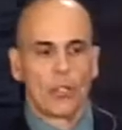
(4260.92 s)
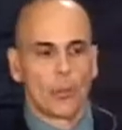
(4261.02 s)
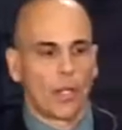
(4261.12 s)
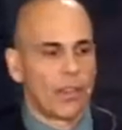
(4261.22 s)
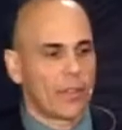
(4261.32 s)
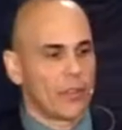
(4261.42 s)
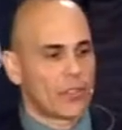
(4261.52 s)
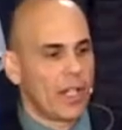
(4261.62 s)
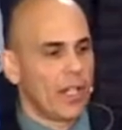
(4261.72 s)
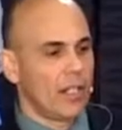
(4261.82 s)

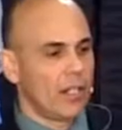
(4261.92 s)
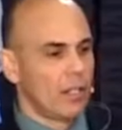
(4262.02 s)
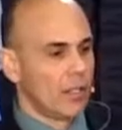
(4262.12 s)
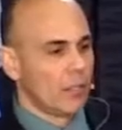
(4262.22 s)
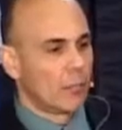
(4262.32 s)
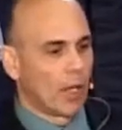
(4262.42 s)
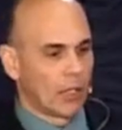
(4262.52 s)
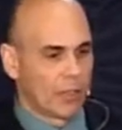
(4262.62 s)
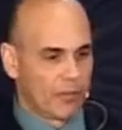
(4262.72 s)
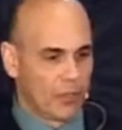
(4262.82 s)
2013
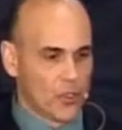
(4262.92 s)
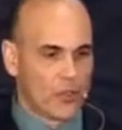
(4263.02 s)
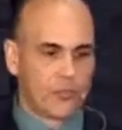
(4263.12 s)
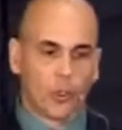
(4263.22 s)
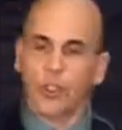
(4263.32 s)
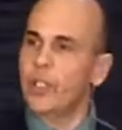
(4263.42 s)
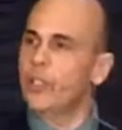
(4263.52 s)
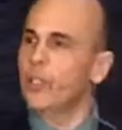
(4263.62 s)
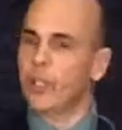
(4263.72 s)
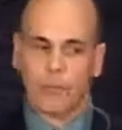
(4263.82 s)
marked the first full
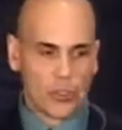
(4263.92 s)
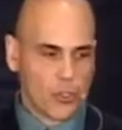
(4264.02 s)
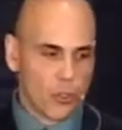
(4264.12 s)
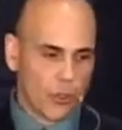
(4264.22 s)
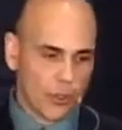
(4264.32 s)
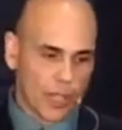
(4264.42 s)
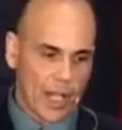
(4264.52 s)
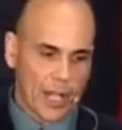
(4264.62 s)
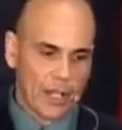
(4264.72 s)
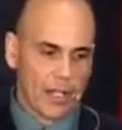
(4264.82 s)
year of the Stoeger
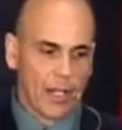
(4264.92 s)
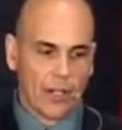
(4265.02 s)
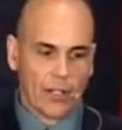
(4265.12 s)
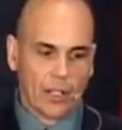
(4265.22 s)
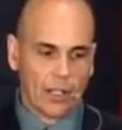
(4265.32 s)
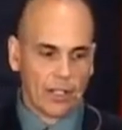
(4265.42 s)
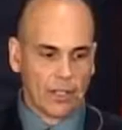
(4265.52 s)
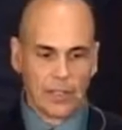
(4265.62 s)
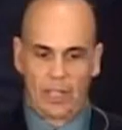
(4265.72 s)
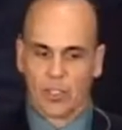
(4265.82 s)
Canada Air Gun
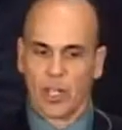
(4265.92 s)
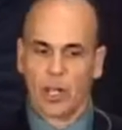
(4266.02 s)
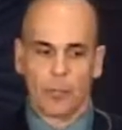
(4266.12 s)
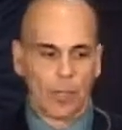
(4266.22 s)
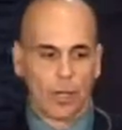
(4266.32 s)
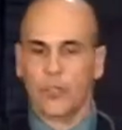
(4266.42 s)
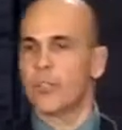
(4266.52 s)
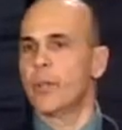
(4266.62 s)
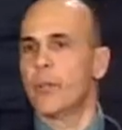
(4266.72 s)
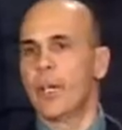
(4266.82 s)
and the Excalibur
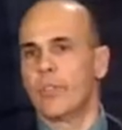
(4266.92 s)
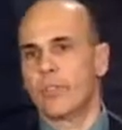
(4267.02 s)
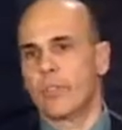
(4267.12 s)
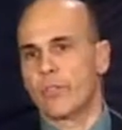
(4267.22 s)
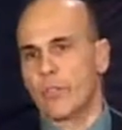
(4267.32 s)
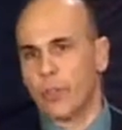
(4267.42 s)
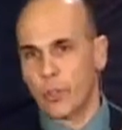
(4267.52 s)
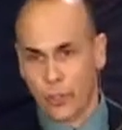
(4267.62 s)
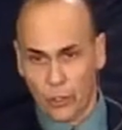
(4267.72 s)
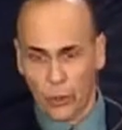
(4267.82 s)
Archery ranges,
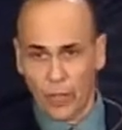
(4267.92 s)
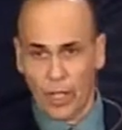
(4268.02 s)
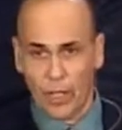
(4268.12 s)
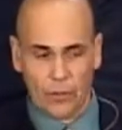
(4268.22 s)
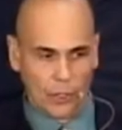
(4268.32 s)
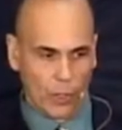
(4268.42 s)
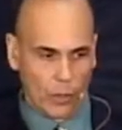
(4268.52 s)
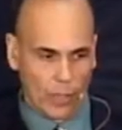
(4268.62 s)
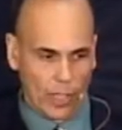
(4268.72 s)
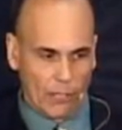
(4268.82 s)
which are located in the
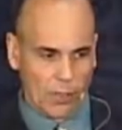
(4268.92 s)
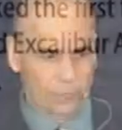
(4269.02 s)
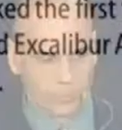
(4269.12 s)
lower level.